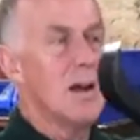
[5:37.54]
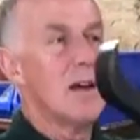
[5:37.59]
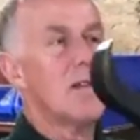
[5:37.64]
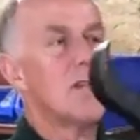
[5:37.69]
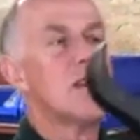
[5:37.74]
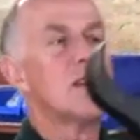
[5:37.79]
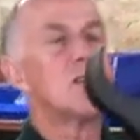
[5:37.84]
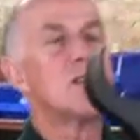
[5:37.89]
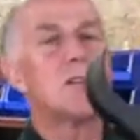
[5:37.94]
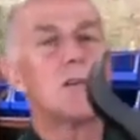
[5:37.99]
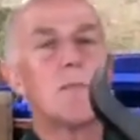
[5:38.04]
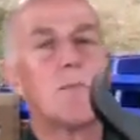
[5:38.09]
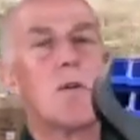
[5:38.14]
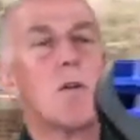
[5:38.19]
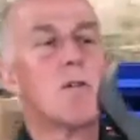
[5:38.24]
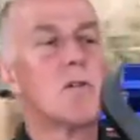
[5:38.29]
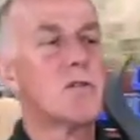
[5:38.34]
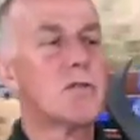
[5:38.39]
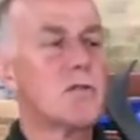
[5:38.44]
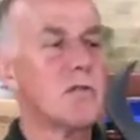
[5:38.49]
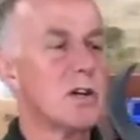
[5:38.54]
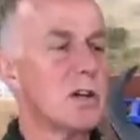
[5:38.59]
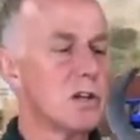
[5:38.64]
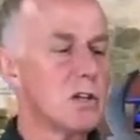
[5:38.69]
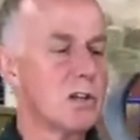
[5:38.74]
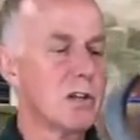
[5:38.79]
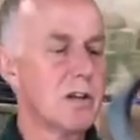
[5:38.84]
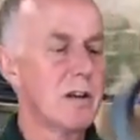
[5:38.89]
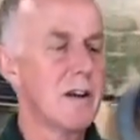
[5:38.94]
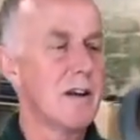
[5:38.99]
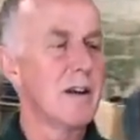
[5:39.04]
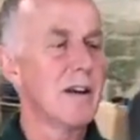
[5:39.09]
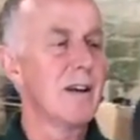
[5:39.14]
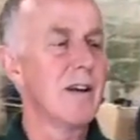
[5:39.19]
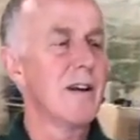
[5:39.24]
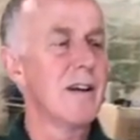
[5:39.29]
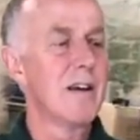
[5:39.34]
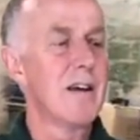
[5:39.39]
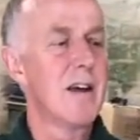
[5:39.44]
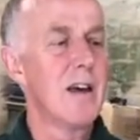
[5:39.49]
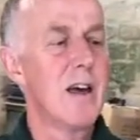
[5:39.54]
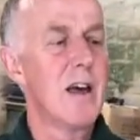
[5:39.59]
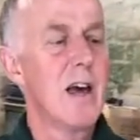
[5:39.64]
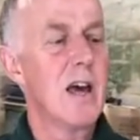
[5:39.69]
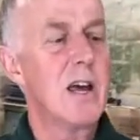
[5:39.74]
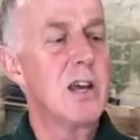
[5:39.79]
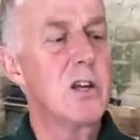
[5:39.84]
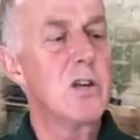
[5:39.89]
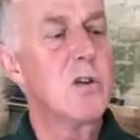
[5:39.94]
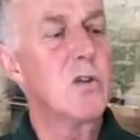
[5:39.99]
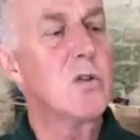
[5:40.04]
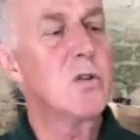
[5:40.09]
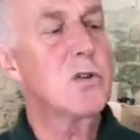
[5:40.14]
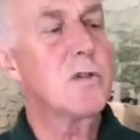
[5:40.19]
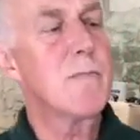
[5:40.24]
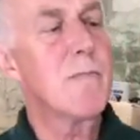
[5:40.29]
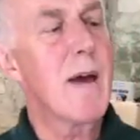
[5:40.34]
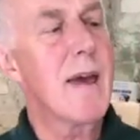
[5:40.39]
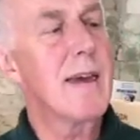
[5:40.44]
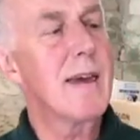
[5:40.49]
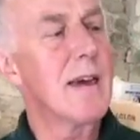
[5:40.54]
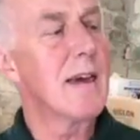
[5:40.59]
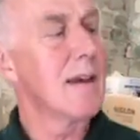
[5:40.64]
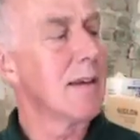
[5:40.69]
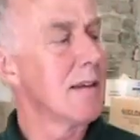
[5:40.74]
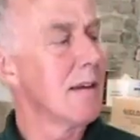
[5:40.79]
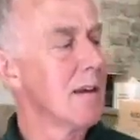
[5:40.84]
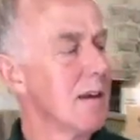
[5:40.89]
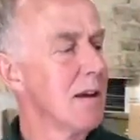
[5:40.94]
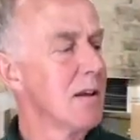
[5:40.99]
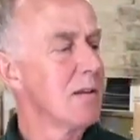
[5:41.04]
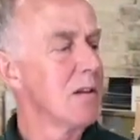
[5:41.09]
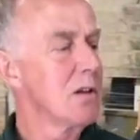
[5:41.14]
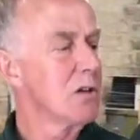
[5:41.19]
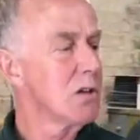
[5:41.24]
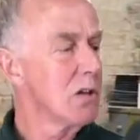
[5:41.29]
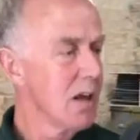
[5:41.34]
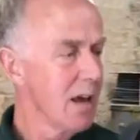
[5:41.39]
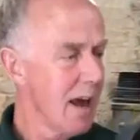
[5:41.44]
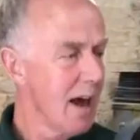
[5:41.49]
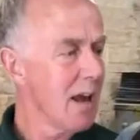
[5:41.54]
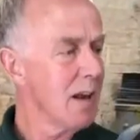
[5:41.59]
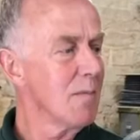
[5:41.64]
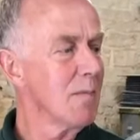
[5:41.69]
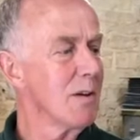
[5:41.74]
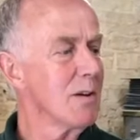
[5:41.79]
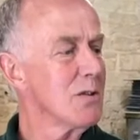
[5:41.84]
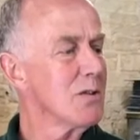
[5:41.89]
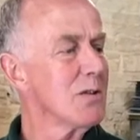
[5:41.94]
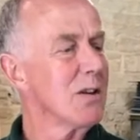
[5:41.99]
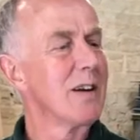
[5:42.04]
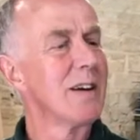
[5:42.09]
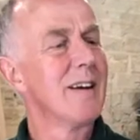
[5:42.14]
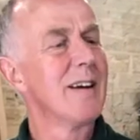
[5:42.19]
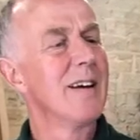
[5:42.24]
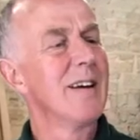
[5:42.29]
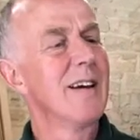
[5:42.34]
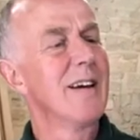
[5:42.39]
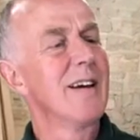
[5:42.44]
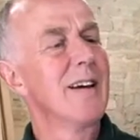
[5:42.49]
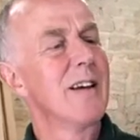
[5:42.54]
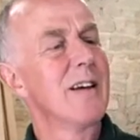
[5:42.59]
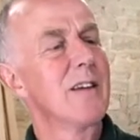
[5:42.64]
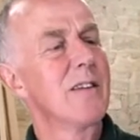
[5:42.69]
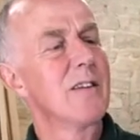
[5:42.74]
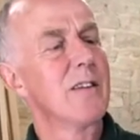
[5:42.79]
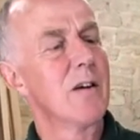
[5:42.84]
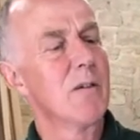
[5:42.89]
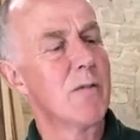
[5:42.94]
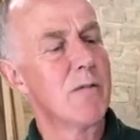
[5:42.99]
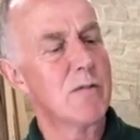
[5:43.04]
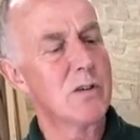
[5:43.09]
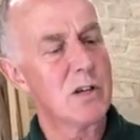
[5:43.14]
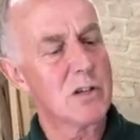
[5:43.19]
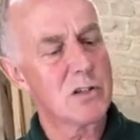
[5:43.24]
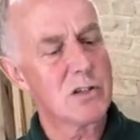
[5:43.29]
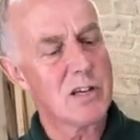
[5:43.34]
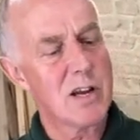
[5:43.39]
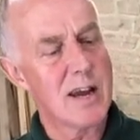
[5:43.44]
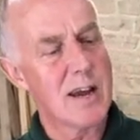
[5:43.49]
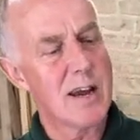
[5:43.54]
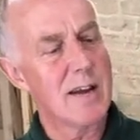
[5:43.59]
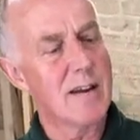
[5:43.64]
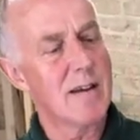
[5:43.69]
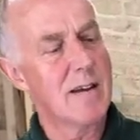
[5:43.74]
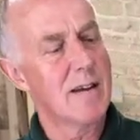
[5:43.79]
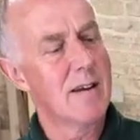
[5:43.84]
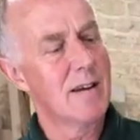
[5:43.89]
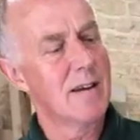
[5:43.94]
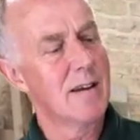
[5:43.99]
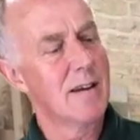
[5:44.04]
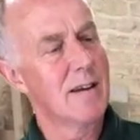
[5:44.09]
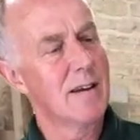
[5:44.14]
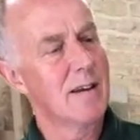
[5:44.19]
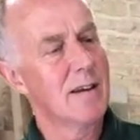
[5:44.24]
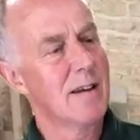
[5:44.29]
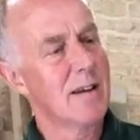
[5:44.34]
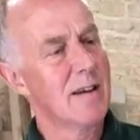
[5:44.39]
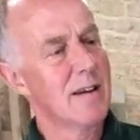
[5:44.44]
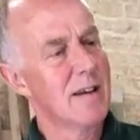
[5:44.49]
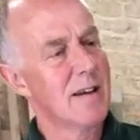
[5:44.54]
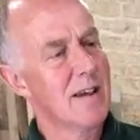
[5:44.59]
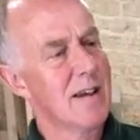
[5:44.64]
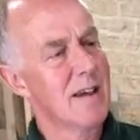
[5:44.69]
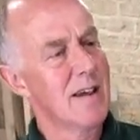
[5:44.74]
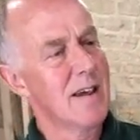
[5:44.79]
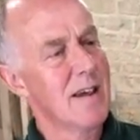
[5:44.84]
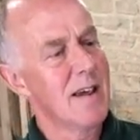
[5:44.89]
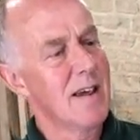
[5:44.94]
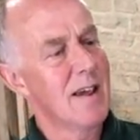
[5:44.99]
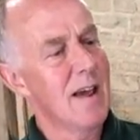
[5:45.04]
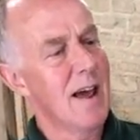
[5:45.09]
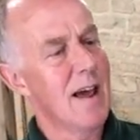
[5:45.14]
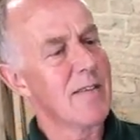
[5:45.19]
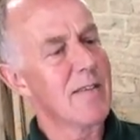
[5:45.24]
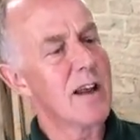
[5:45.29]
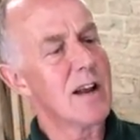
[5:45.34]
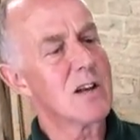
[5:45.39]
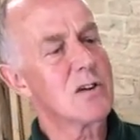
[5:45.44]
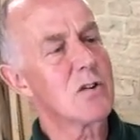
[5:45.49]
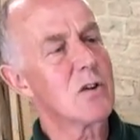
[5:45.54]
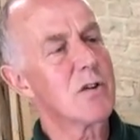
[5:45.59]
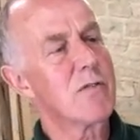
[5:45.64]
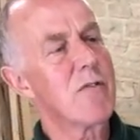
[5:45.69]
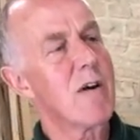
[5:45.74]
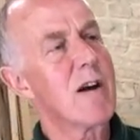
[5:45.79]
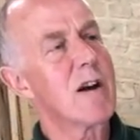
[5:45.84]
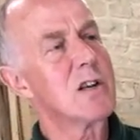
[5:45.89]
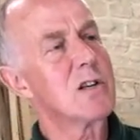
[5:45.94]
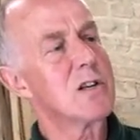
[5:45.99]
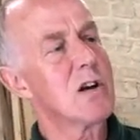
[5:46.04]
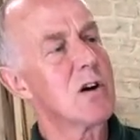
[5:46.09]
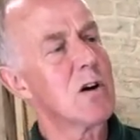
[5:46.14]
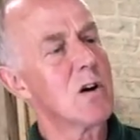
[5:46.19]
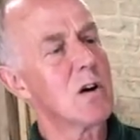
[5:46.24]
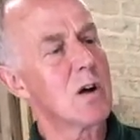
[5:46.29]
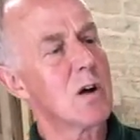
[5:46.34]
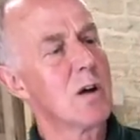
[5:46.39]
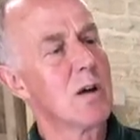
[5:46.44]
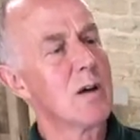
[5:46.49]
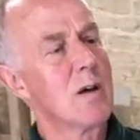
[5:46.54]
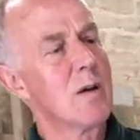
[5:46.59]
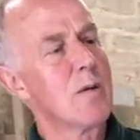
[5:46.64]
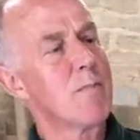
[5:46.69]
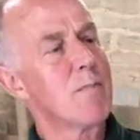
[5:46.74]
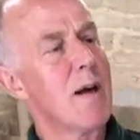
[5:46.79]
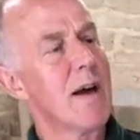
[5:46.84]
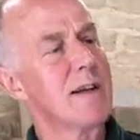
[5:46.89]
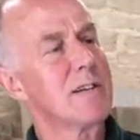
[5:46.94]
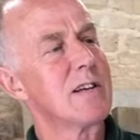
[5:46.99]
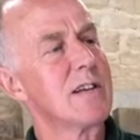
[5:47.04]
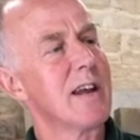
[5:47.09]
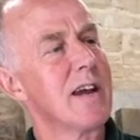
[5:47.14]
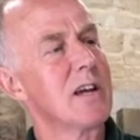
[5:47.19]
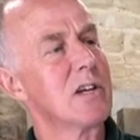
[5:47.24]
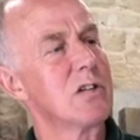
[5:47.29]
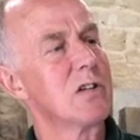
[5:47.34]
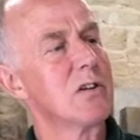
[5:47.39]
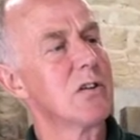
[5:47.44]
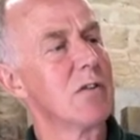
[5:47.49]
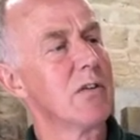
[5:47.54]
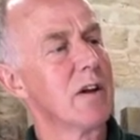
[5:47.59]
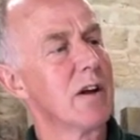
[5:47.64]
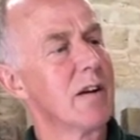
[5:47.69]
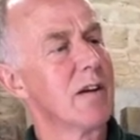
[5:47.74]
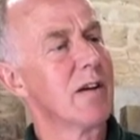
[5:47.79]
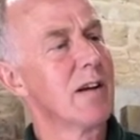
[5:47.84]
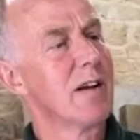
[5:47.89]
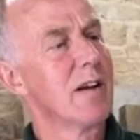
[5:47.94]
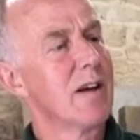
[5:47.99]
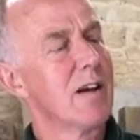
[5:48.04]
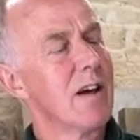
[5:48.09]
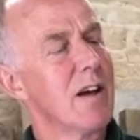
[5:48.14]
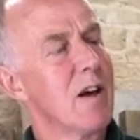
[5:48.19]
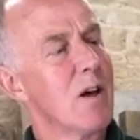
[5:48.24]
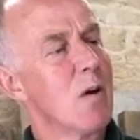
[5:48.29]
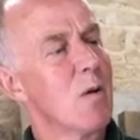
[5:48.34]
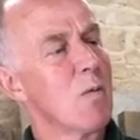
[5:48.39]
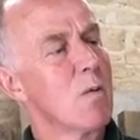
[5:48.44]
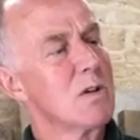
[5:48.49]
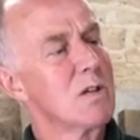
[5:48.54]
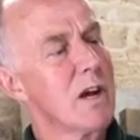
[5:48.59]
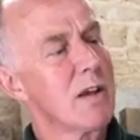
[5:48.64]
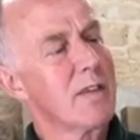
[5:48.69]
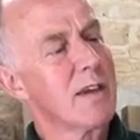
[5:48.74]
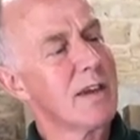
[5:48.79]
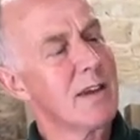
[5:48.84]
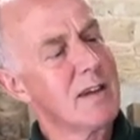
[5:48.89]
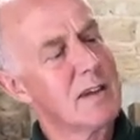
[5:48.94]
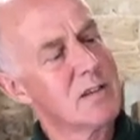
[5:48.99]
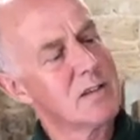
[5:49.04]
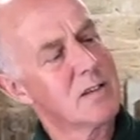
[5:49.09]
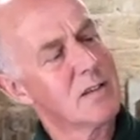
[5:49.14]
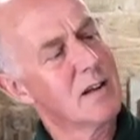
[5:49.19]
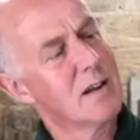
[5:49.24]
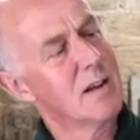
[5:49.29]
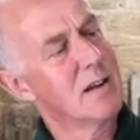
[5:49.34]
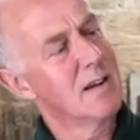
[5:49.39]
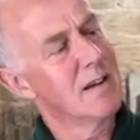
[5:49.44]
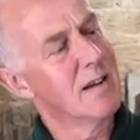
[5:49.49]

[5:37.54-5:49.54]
This is the bronze version, used making the elements that we've just seen, and then it's got a very dark patination on it, which I think is a